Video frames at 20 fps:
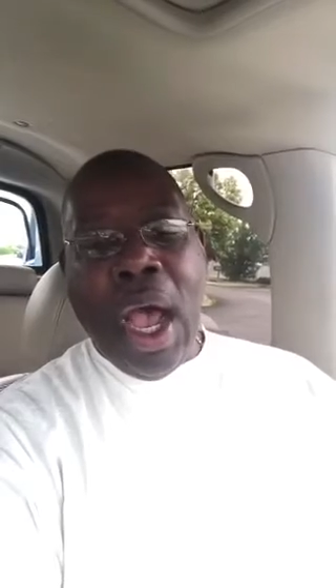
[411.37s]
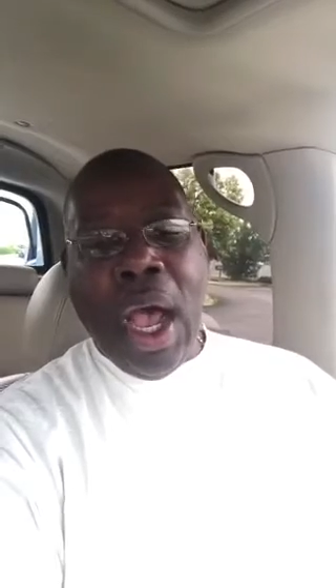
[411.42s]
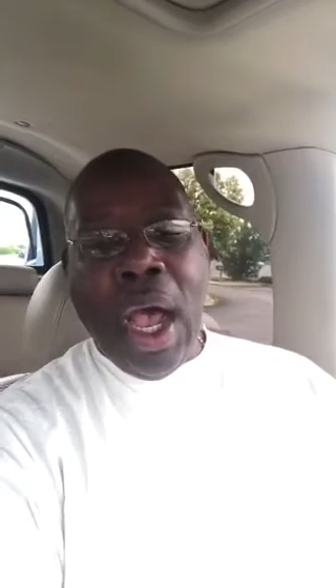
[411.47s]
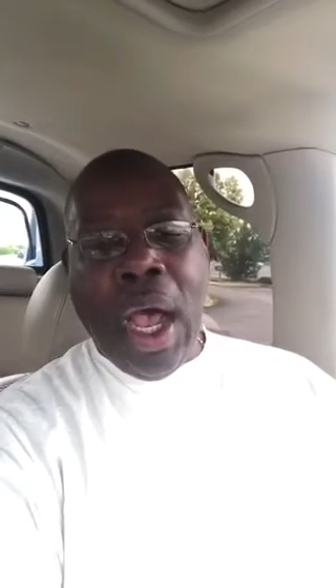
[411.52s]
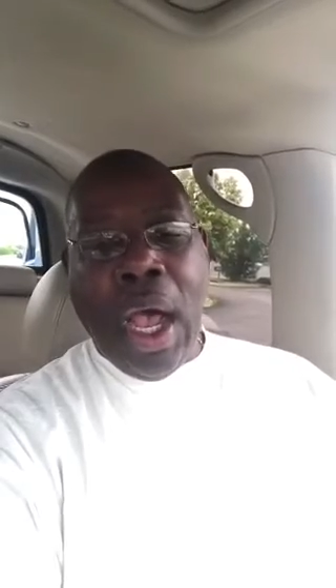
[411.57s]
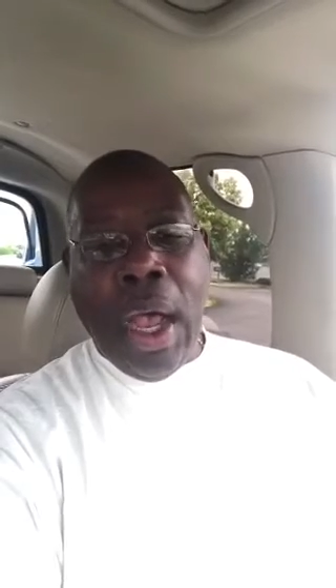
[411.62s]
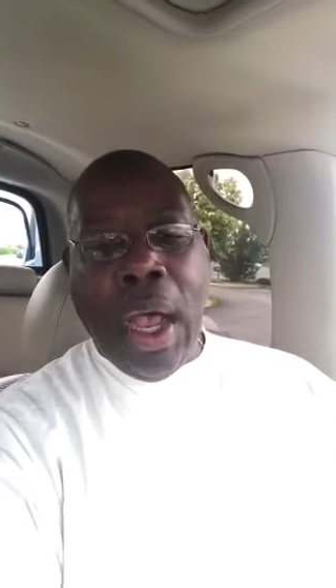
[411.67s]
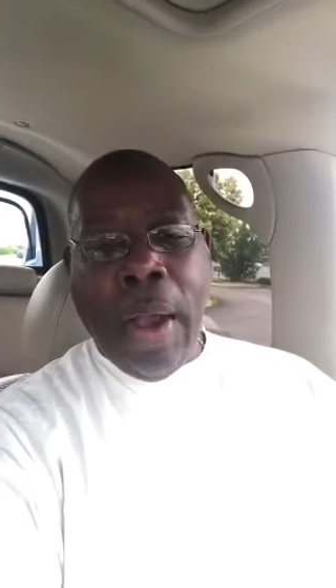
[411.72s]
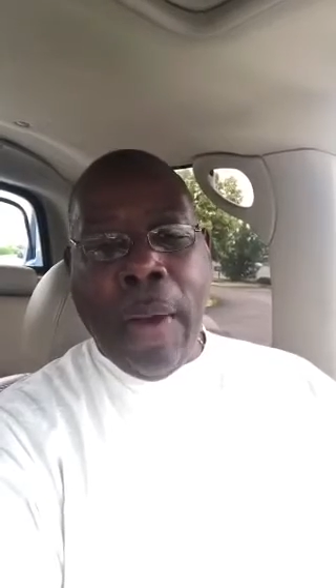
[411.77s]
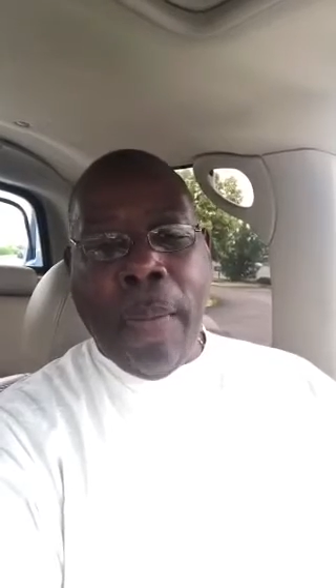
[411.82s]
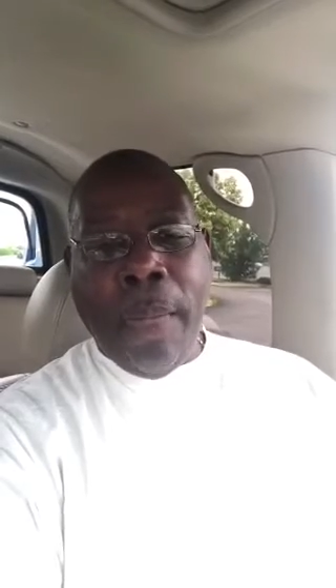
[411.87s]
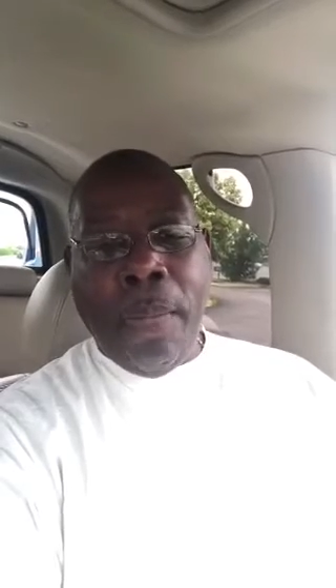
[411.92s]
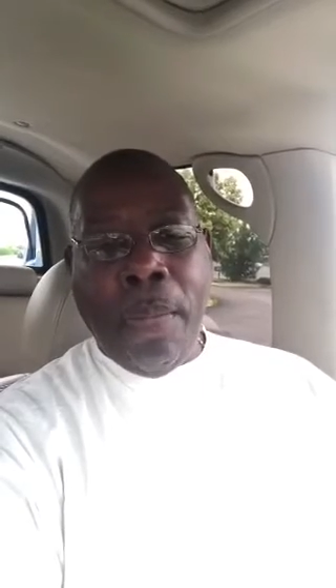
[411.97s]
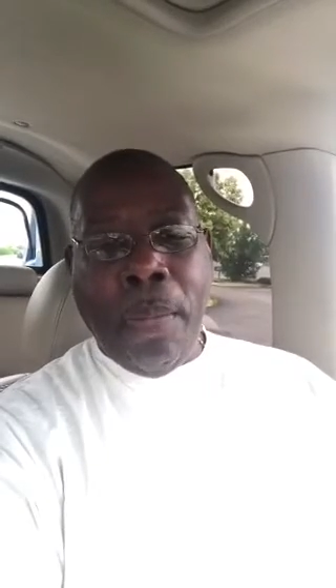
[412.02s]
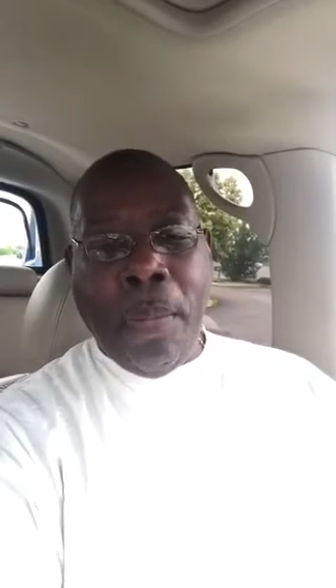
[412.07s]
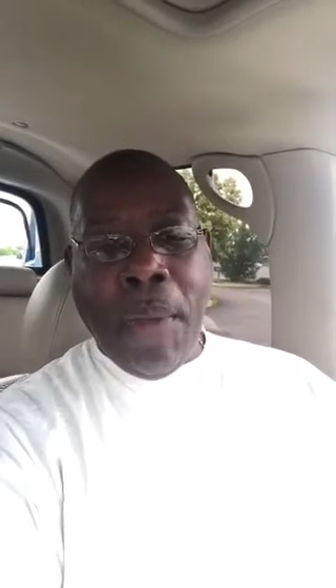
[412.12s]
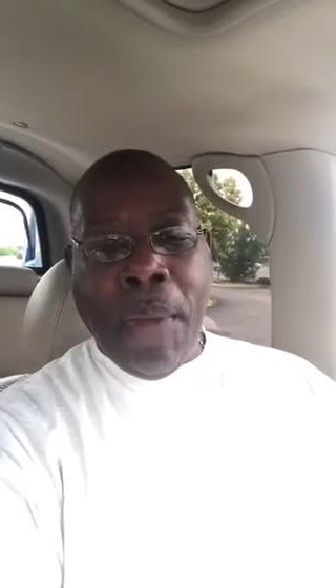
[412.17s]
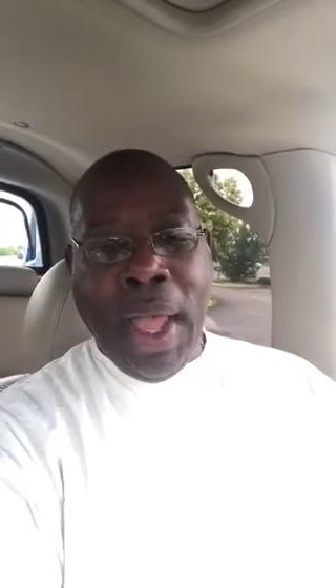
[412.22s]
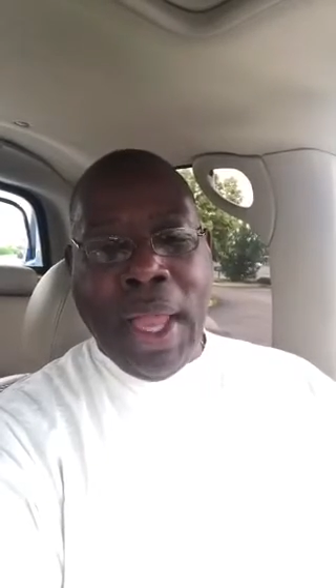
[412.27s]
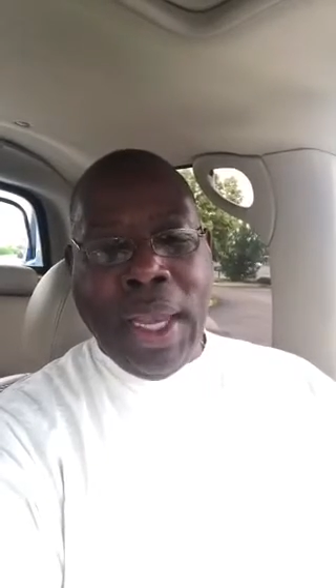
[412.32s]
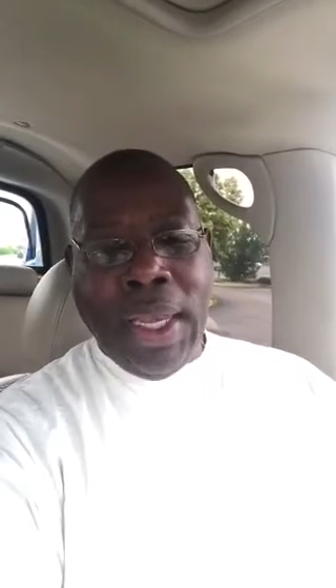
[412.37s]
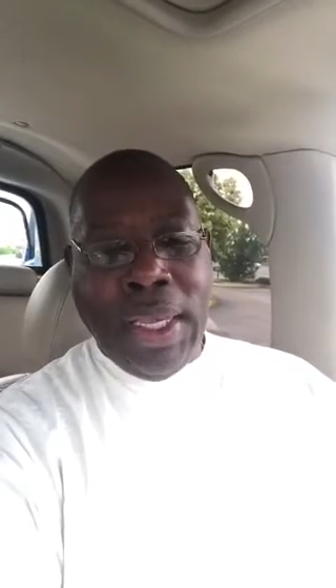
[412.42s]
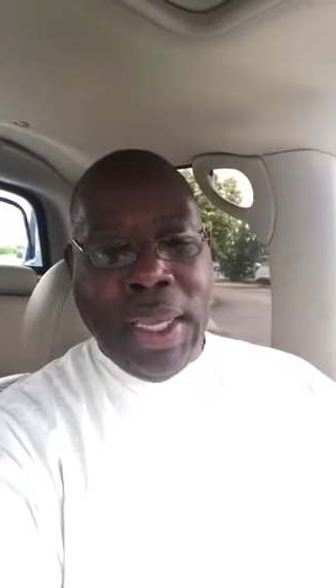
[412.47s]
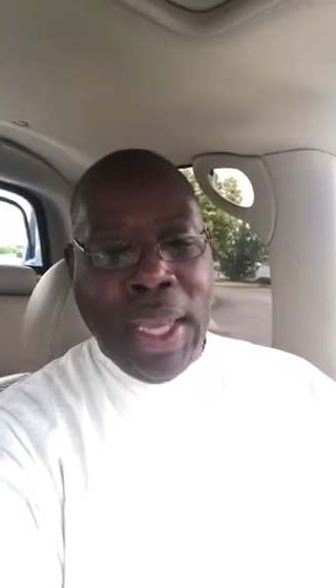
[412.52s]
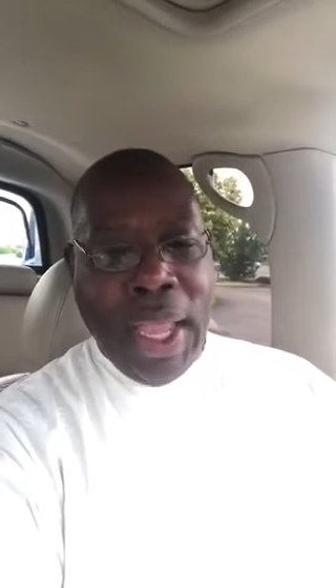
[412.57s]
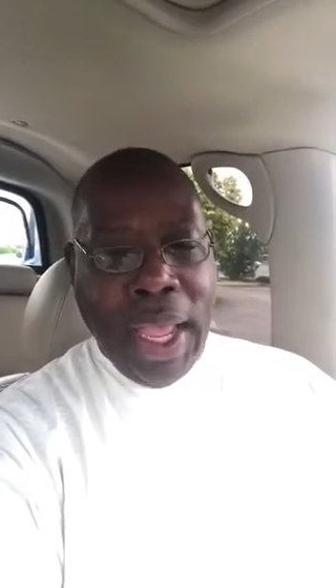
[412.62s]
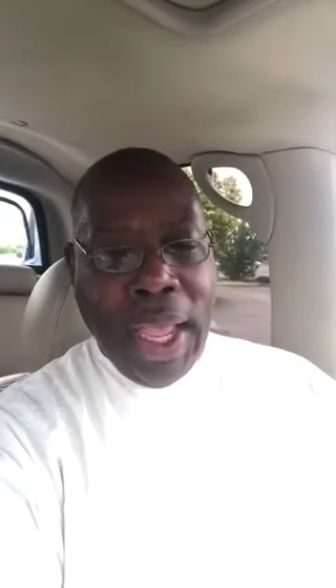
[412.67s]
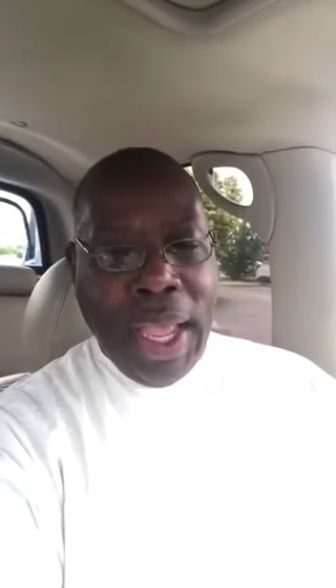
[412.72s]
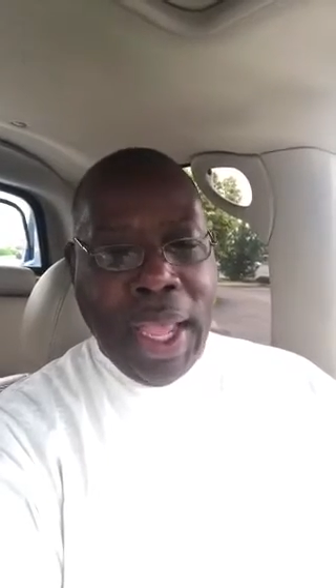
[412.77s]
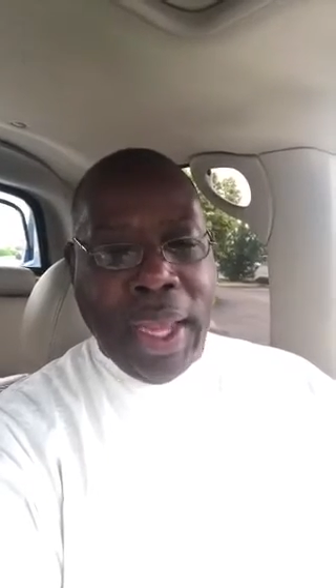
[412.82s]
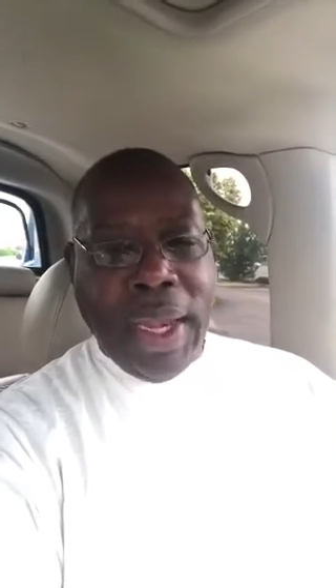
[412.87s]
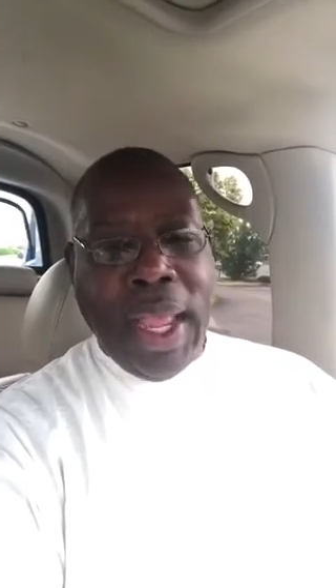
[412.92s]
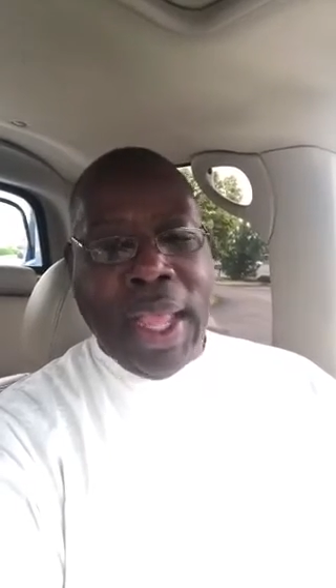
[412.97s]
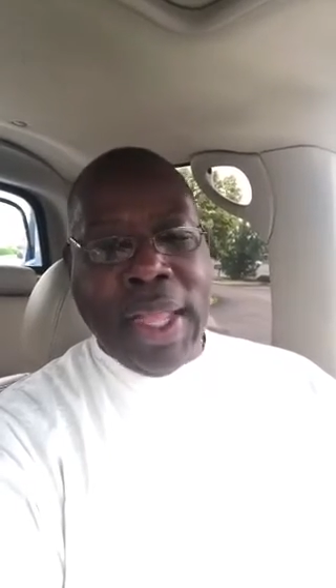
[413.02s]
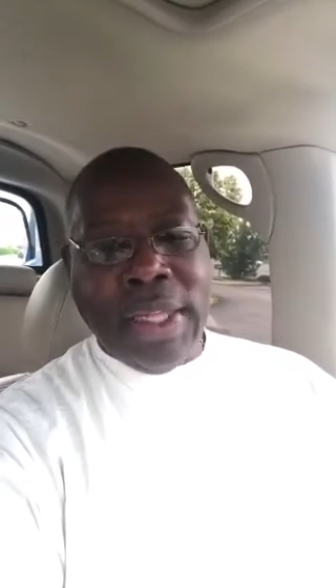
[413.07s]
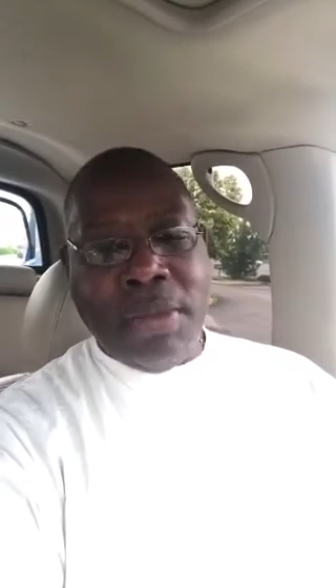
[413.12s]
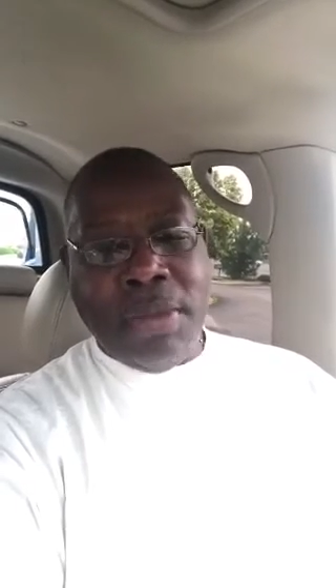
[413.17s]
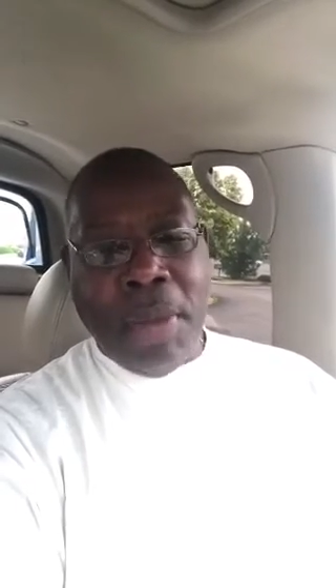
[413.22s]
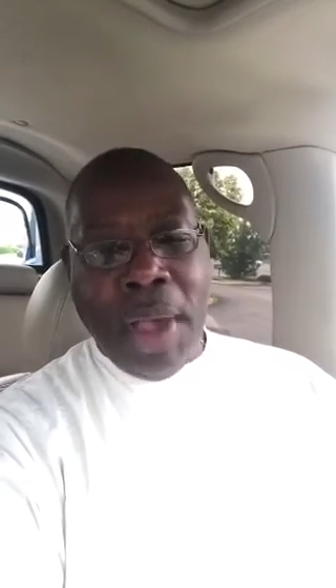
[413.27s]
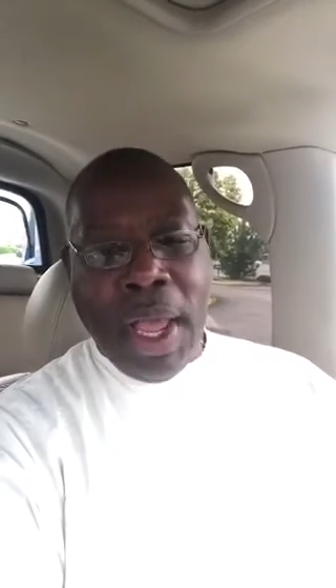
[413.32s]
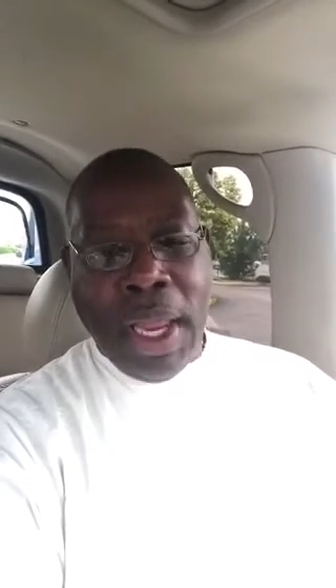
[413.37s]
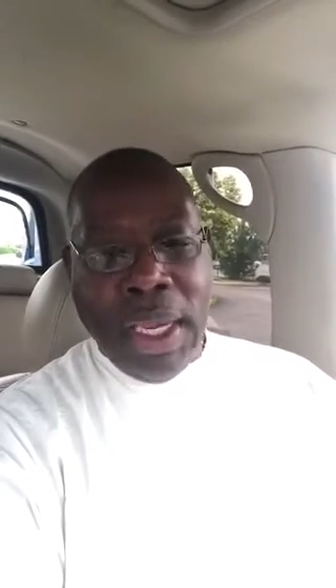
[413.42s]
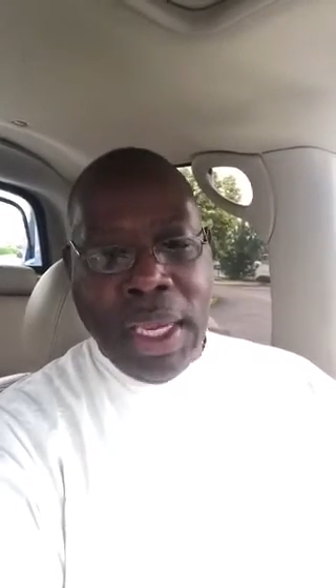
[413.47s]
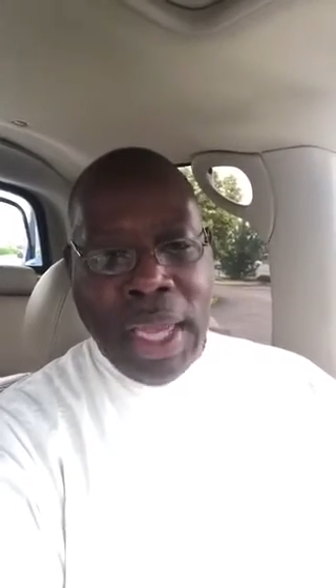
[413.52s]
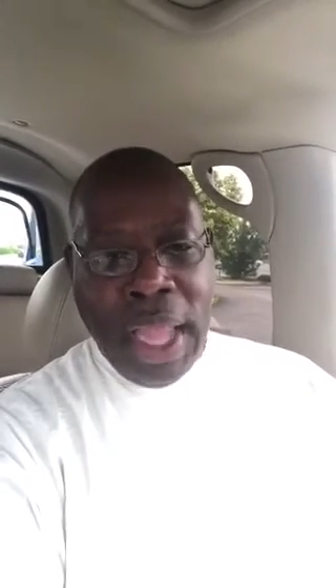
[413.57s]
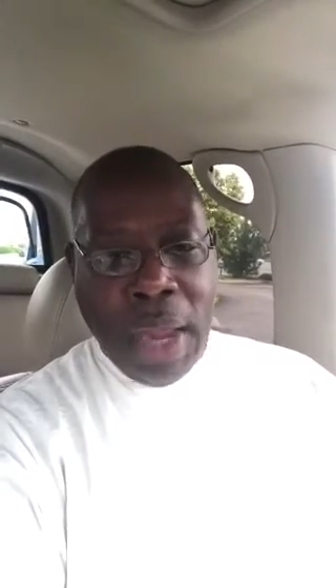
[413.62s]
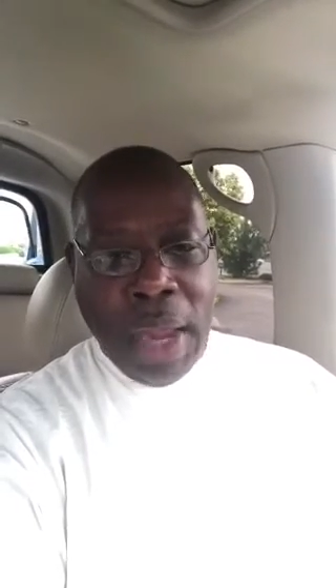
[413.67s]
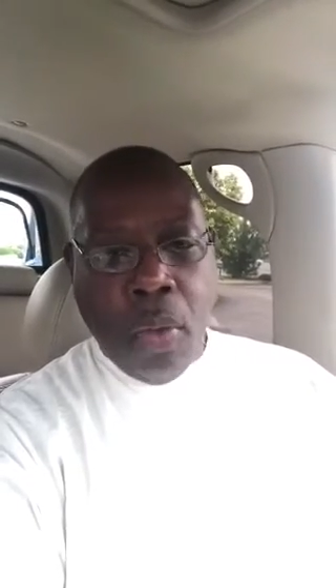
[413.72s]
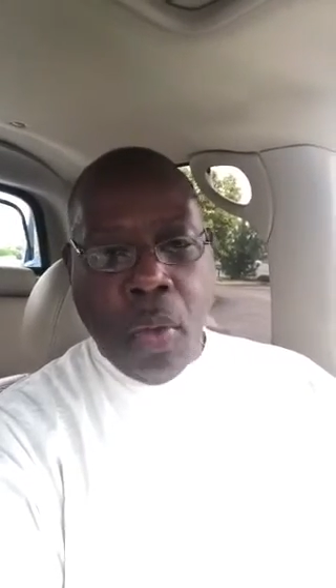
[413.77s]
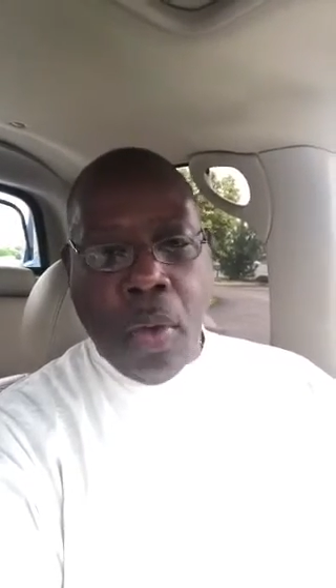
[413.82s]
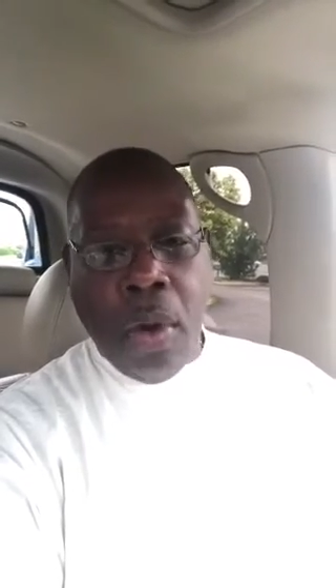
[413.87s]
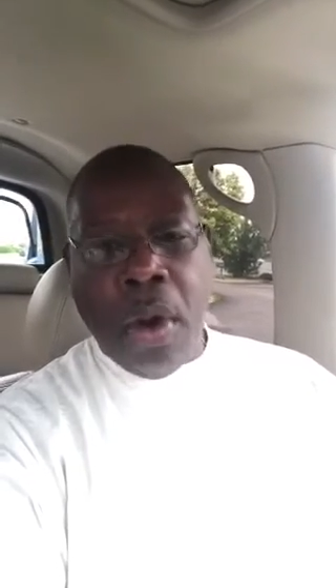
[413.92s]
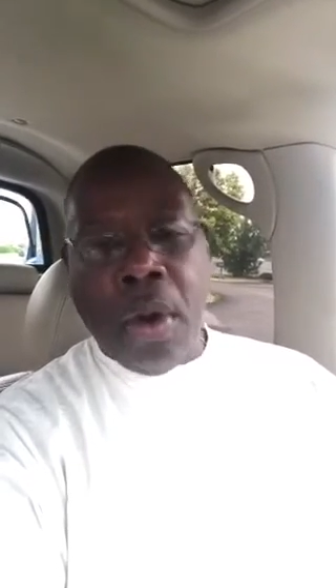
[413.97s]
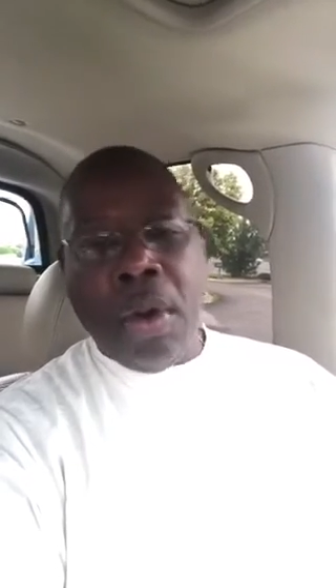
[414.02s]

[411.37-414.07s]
my debt as my net